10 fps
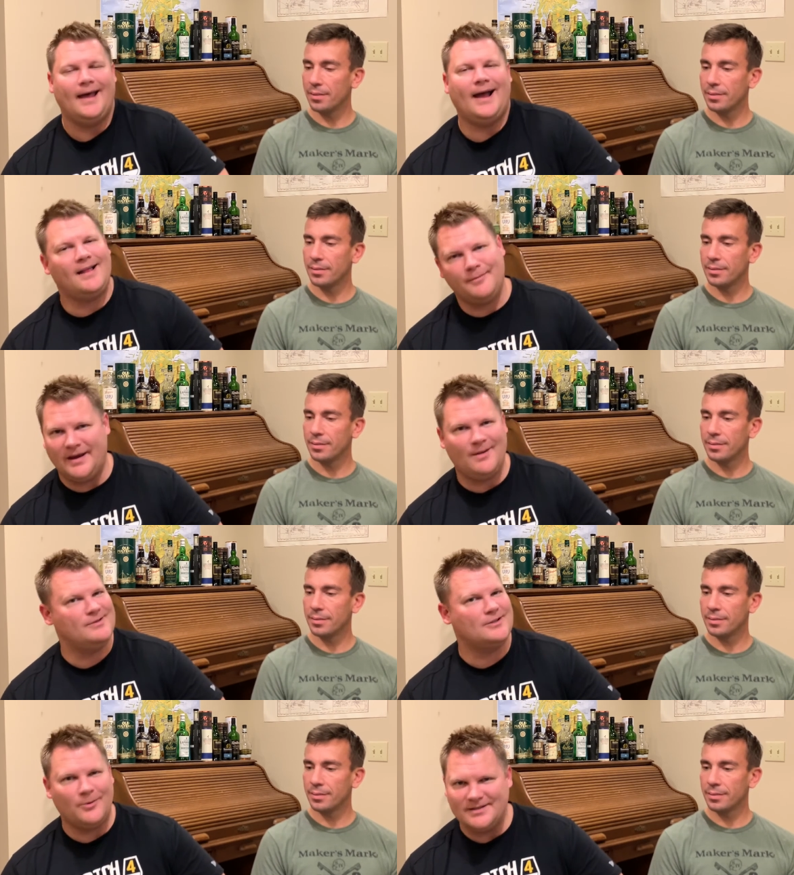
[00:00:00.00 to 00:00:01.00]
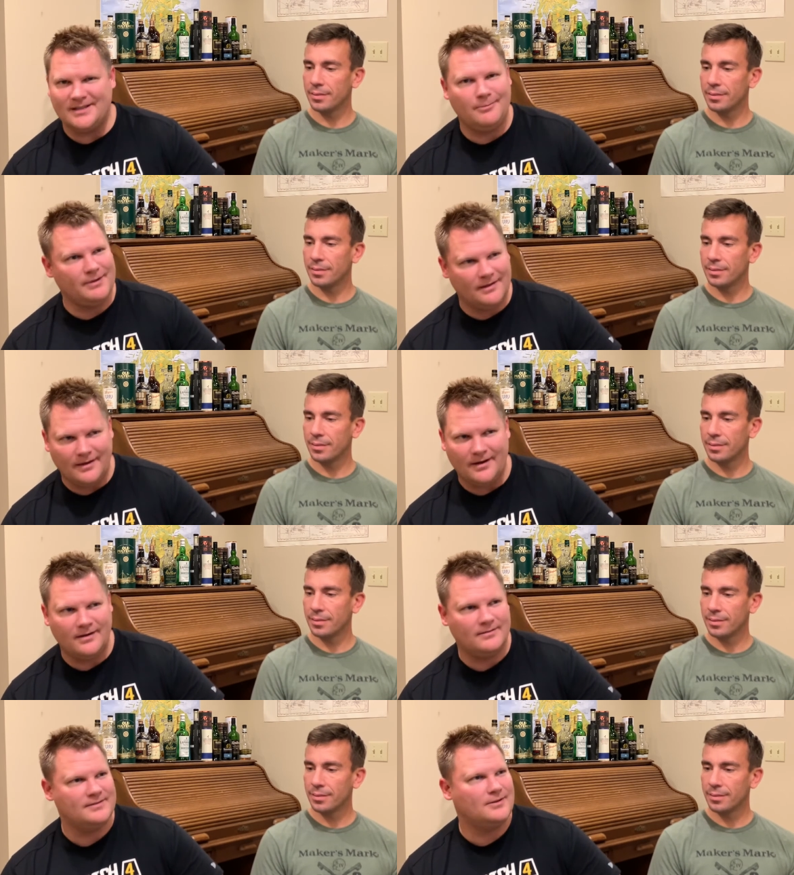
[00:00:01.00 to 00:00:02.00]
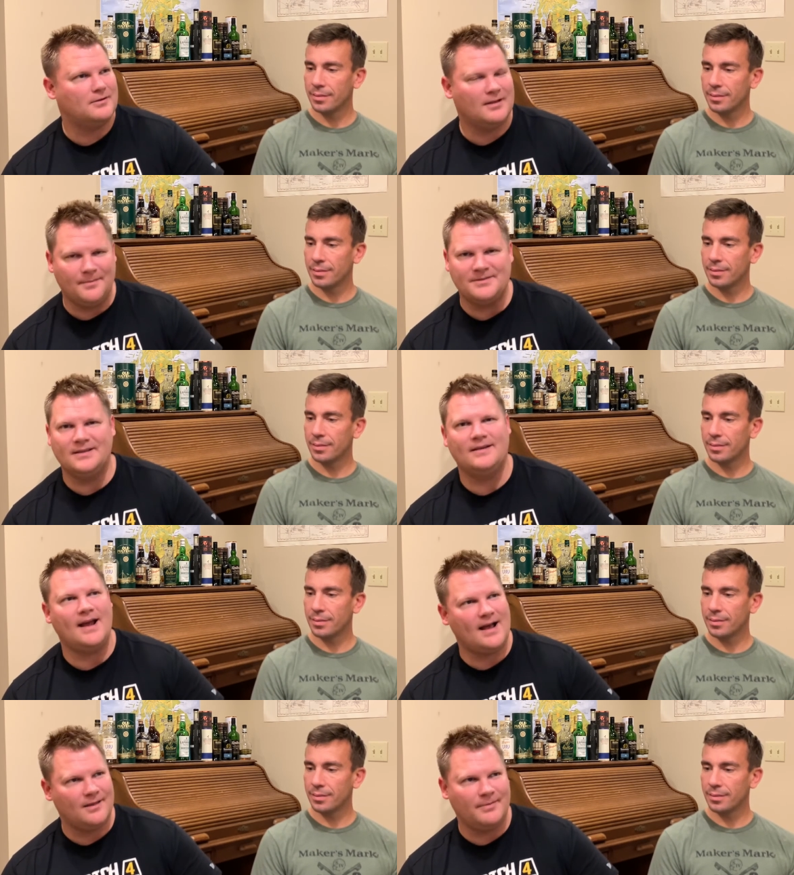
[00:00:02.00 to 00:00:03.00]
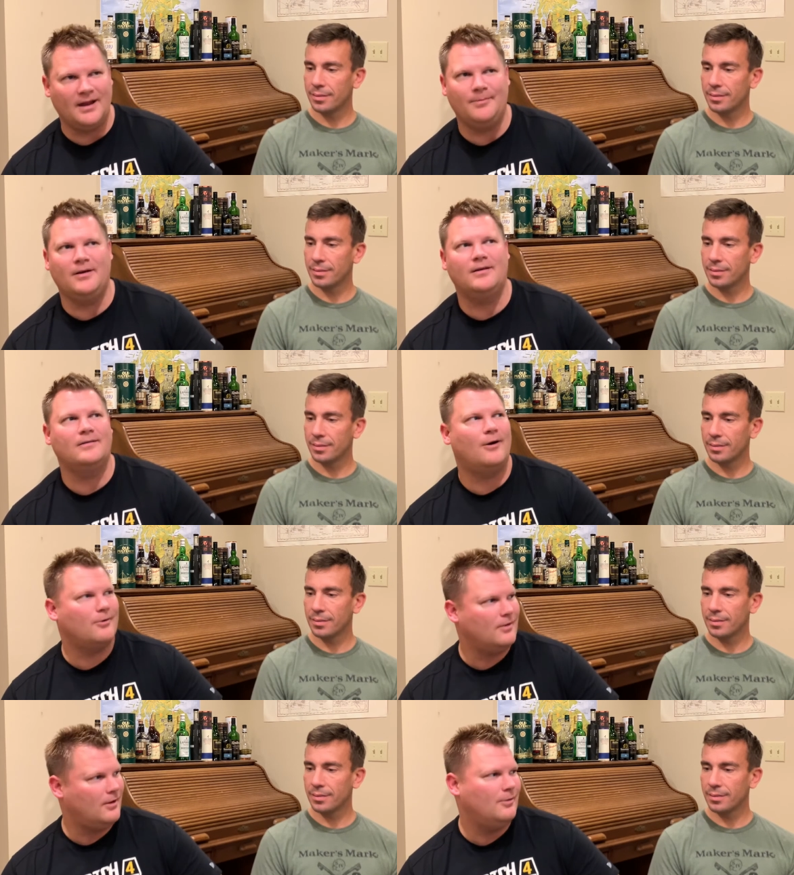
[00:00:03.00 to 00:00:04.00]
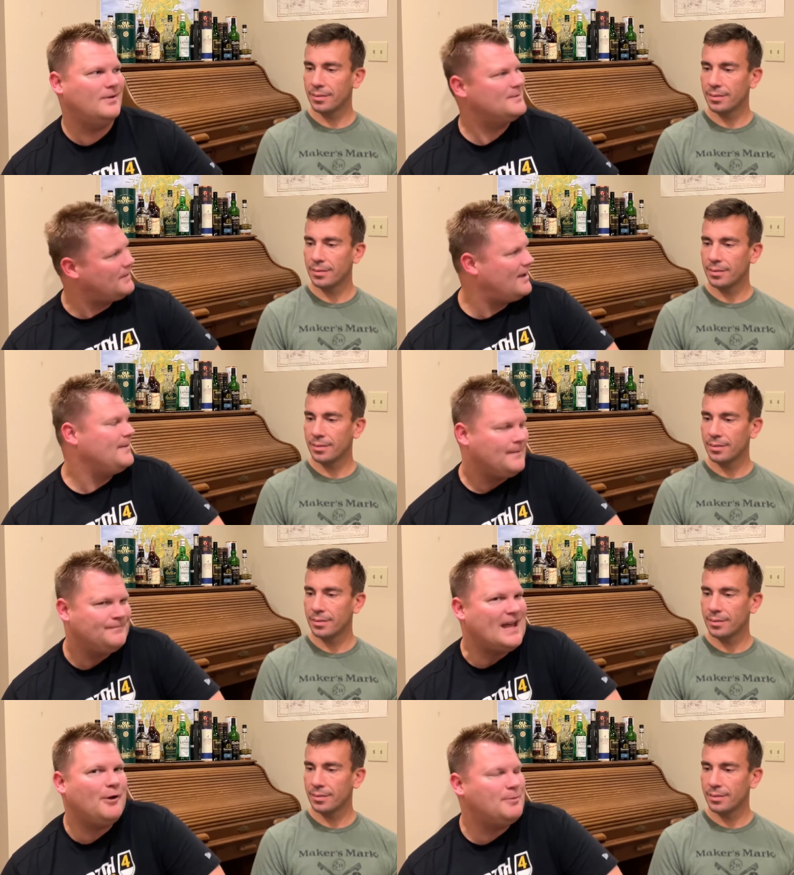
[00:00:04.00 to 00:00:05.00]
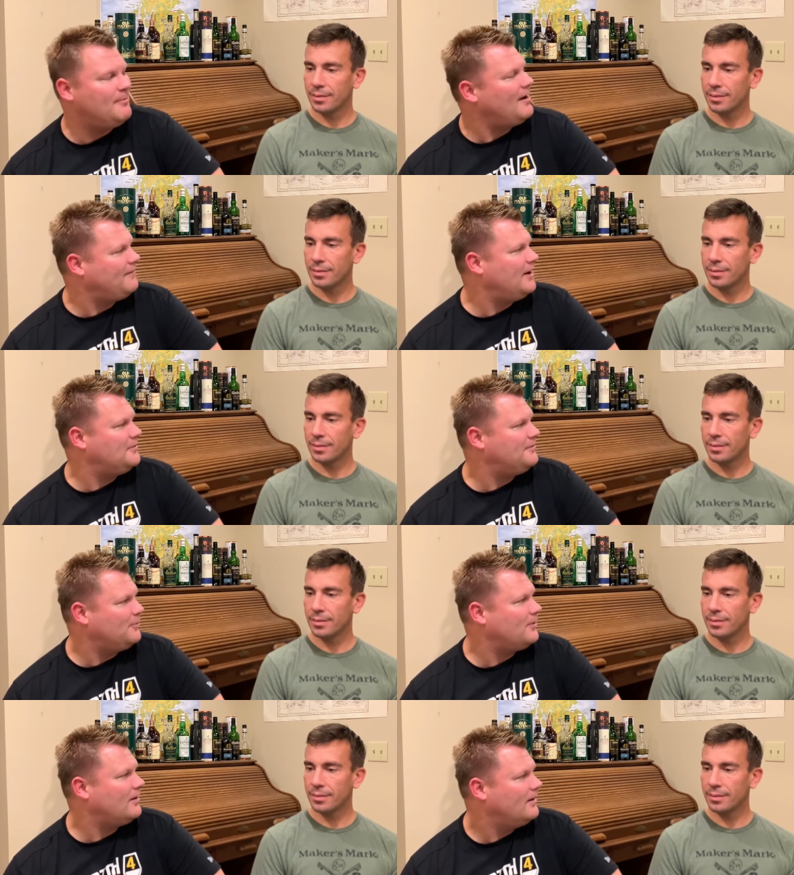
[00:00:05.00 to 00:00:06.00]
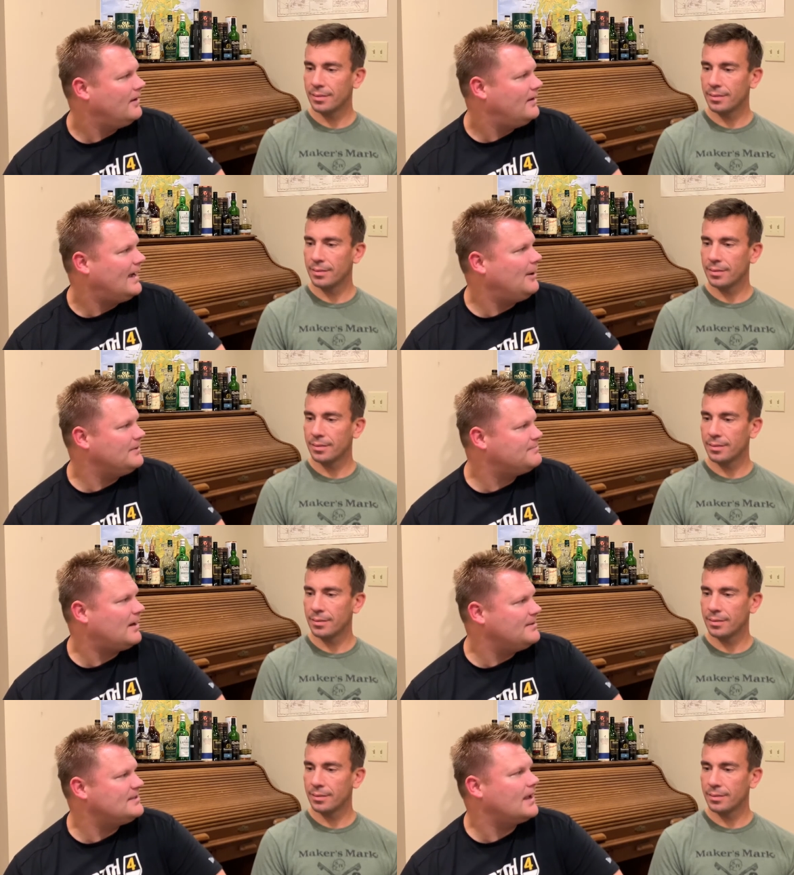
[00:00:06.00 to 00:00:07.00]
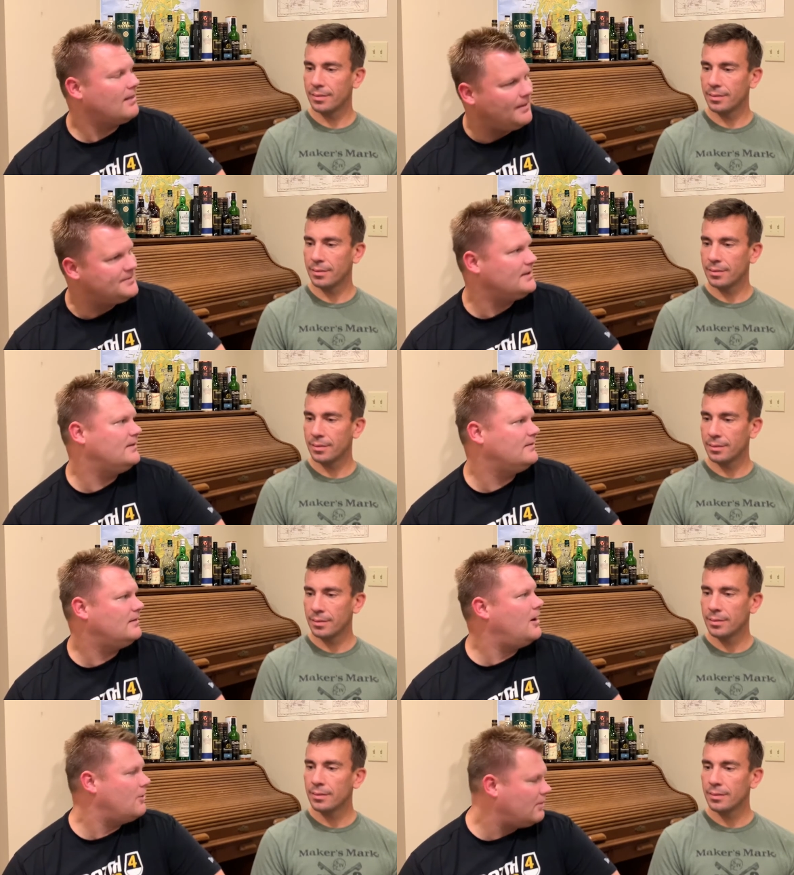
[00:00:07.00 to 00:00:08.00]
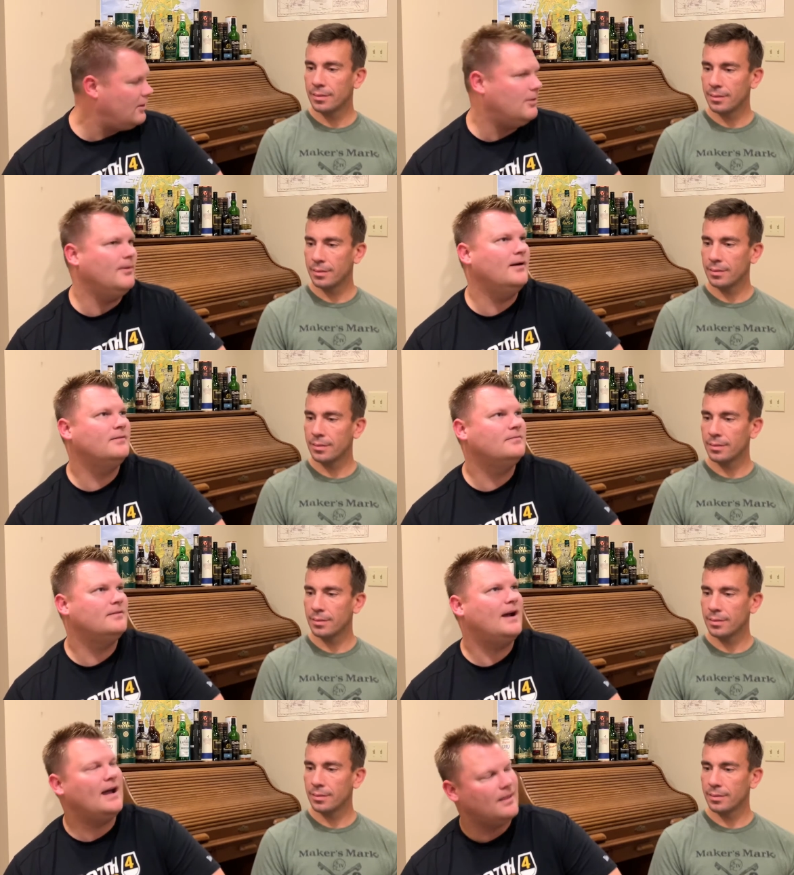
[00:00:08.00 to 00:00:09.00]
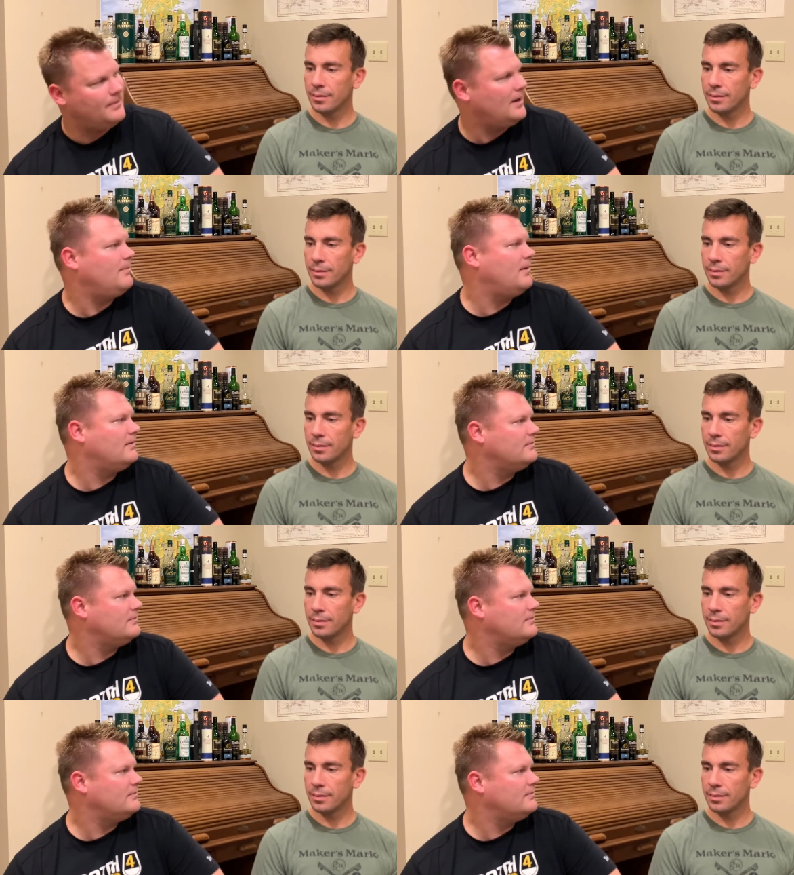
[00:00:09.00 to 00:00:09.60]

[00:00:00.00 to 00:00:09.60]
Speaker 1: Alabama is always going to be there. So Clemson, Alabama, Oklahoma. It's pro that would be my final four. I would probably say Clemson, Oklahoma, Alabama,